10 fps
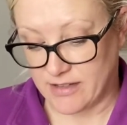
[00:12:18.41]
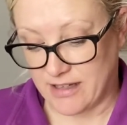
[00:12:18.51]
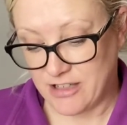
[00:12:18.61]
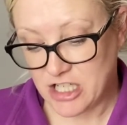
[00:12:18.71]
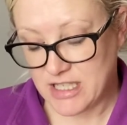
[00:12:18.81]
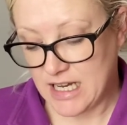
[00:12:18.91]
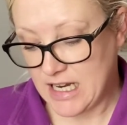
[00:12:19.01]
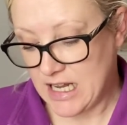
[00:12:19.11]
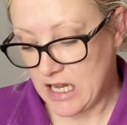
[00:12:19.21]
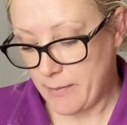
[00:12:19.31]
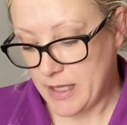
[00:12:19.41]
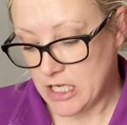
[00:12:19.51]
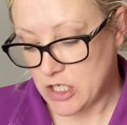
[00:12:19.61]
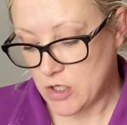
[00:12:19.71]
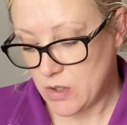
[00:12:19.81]
they're just a little bit
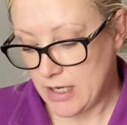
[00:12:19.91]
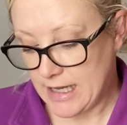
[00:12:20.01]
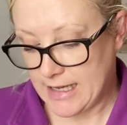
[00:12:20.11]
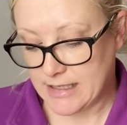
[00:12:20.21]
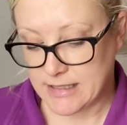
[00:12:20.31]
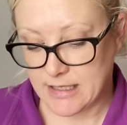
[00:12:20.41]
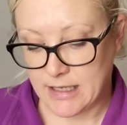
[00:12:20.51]
too late.